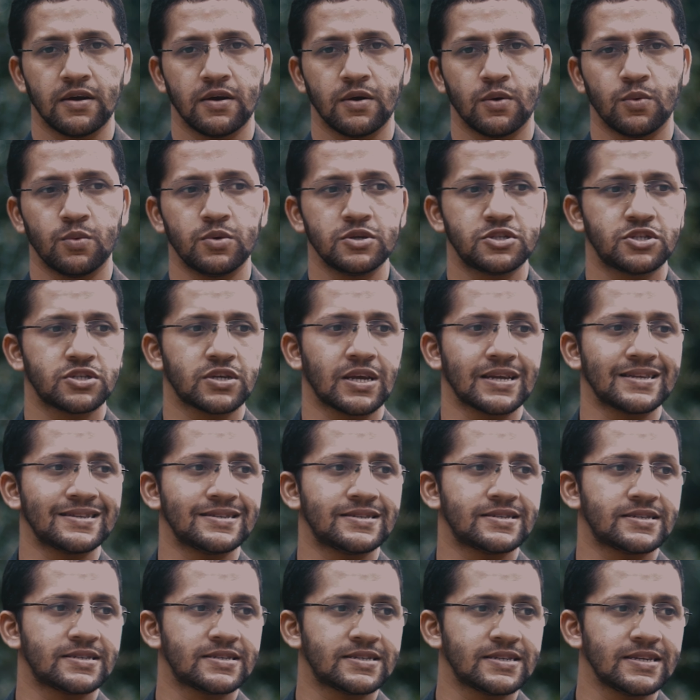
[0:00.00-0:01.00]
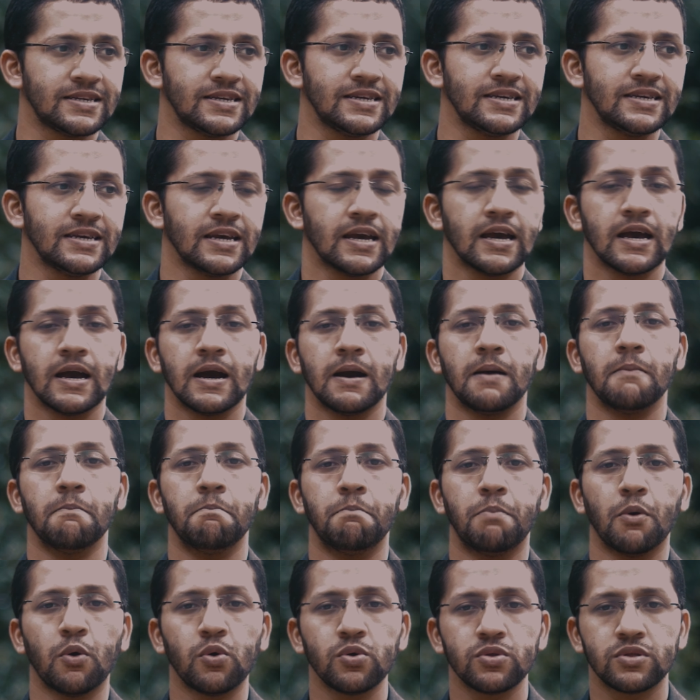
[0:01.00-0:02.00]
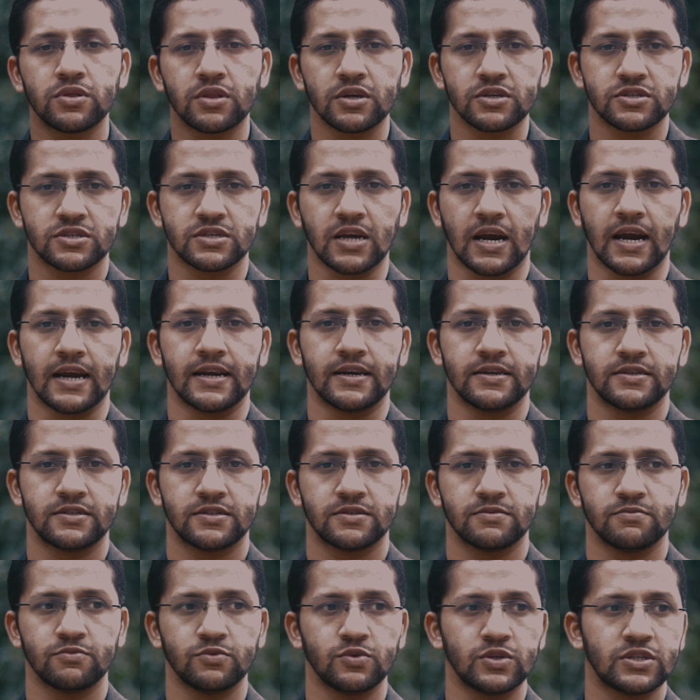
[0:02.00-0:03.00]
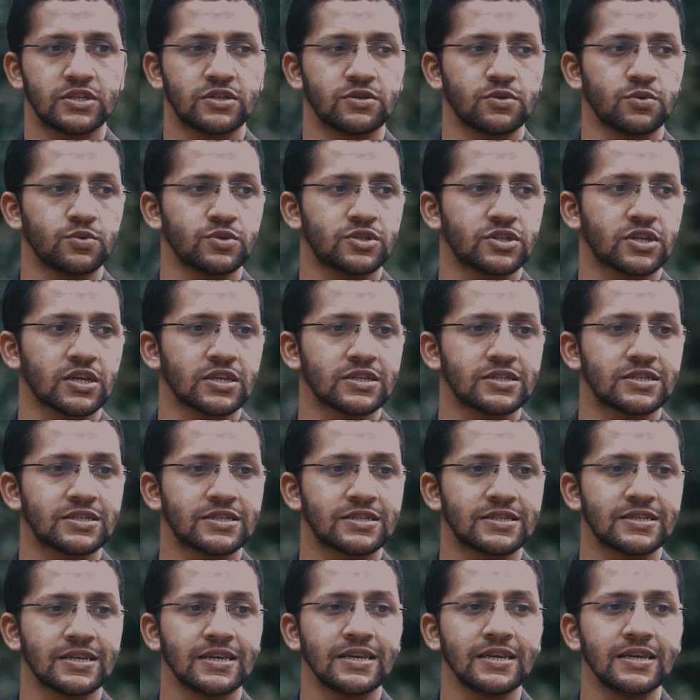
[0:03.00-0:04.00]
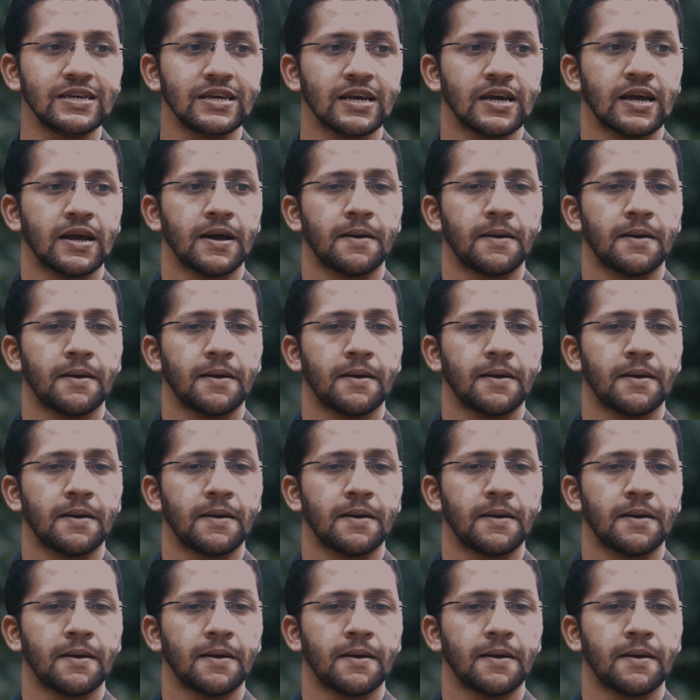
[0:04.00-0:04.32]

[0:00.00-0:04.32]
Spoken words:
which can see both the sides, which can see